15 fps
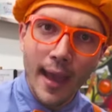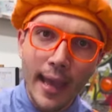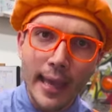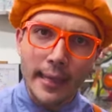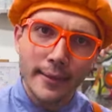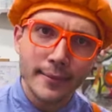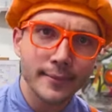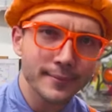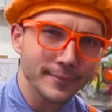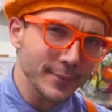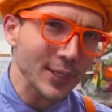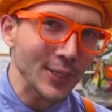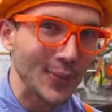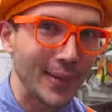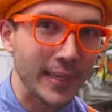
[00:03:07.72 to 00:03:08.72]
Hey,
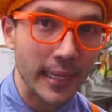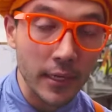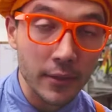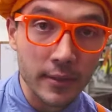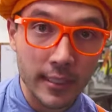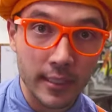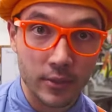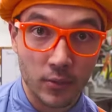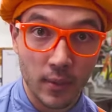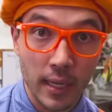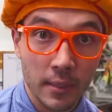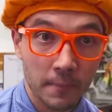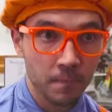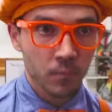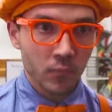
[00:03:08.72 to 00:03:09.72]
you know what healthy is, right?